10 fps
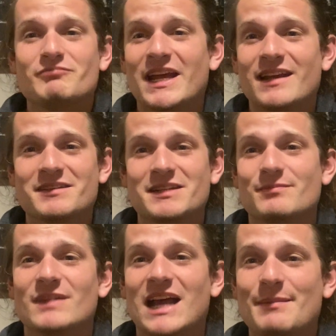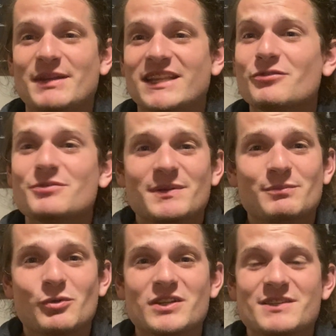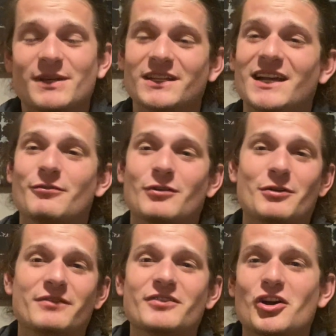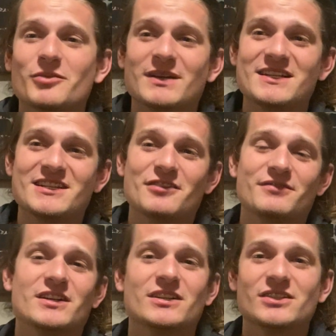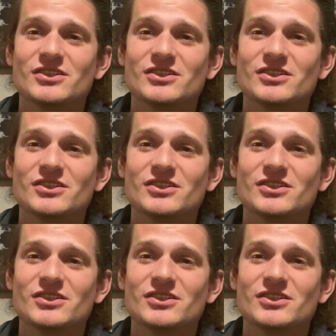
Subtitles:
And I mean, there have been points in my life where I would have called myself a